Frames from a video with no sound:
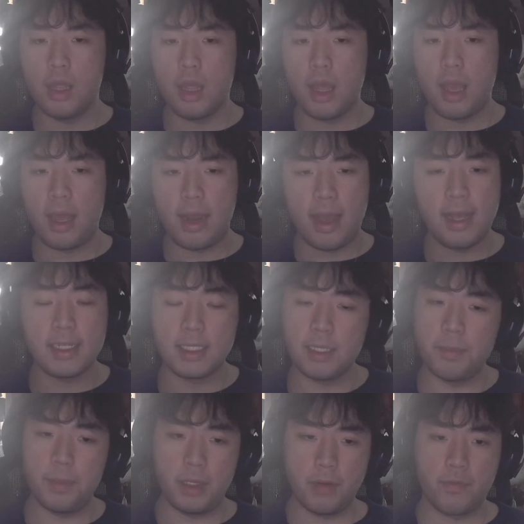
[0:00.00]
and ask
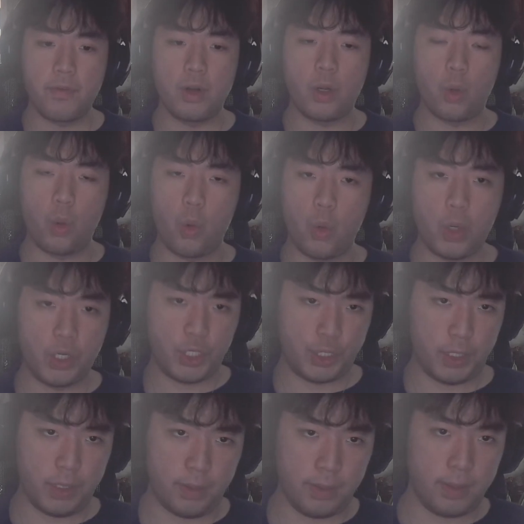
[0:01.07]
them different
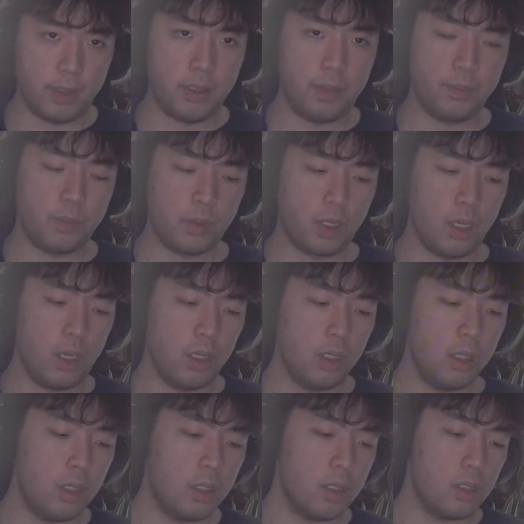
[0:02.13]
questions.
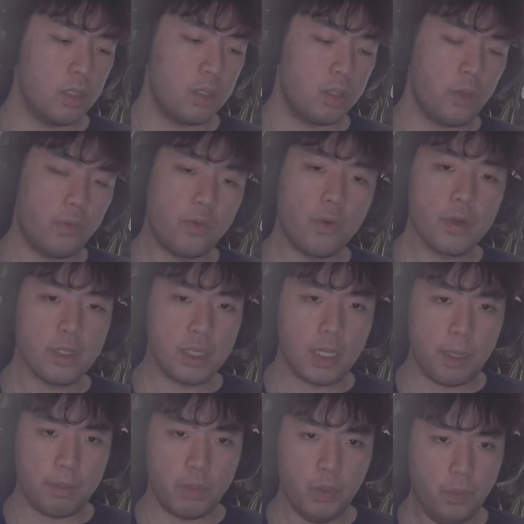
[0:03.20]
So for
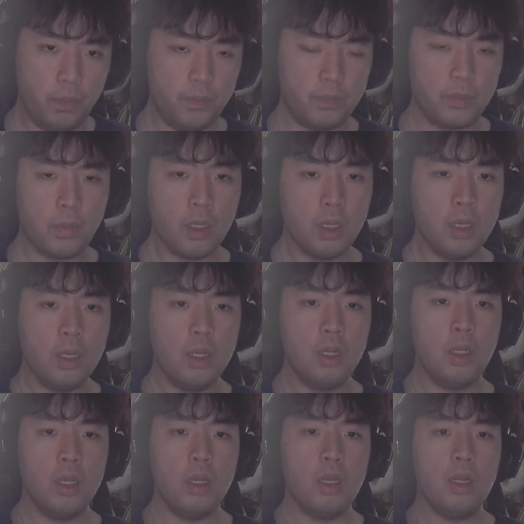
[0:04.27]
example,
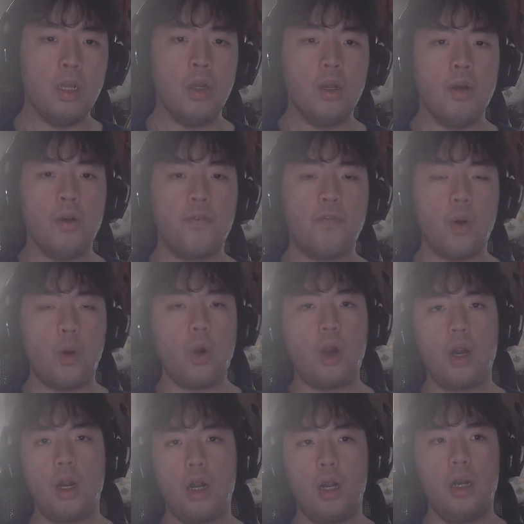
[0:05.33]

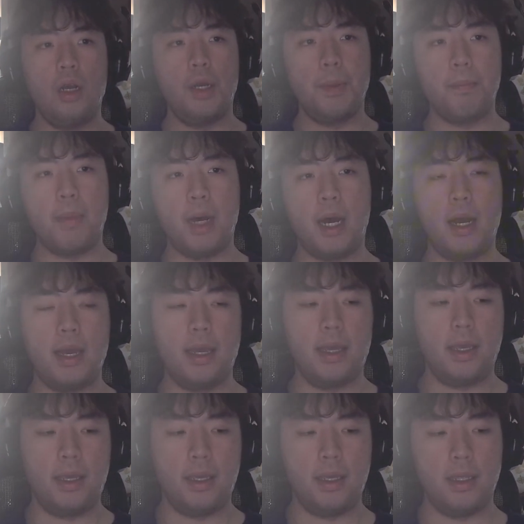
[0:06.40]
for
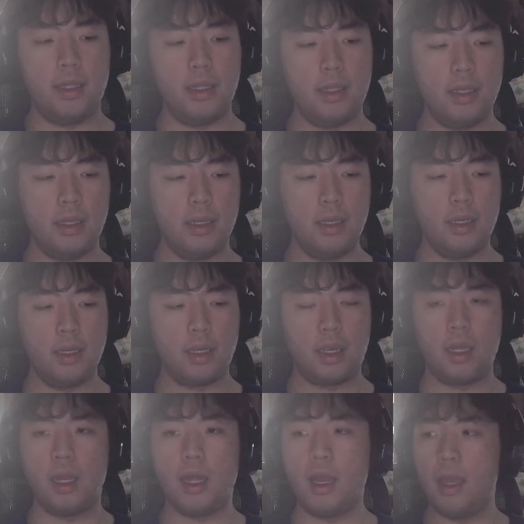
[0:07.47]
my
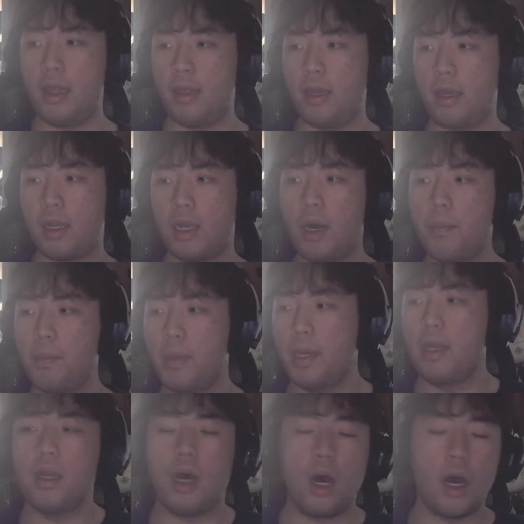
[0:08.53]
client that come
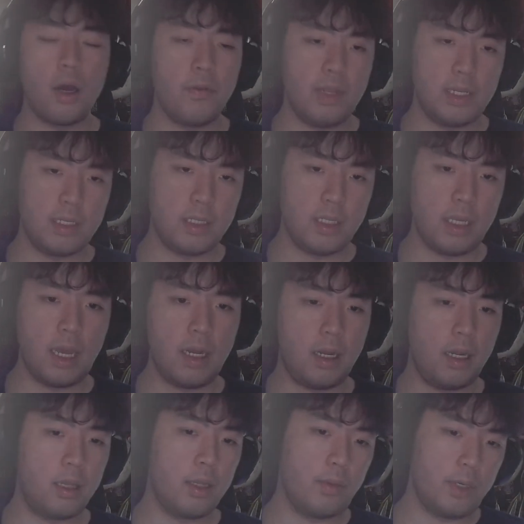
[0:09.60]
in, obviously I
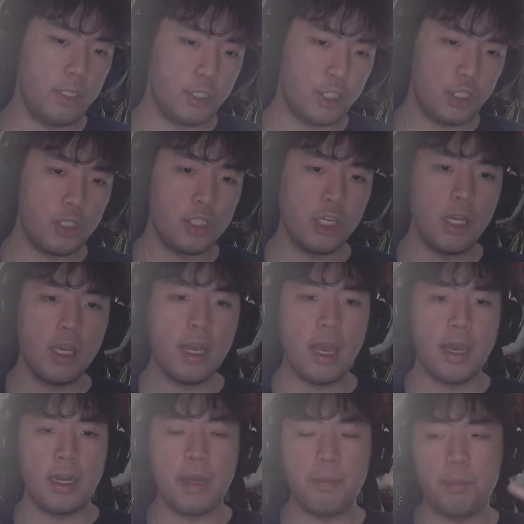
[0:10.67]
did the research
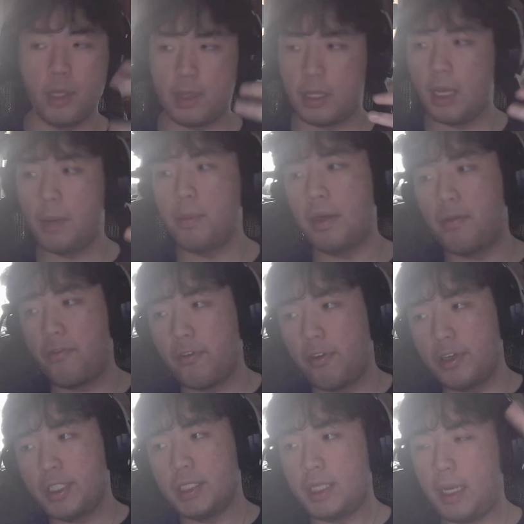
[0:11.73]
and I put them in the
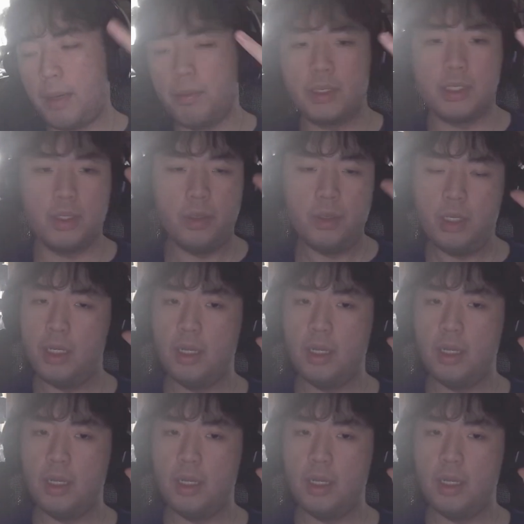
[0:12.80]
first step. So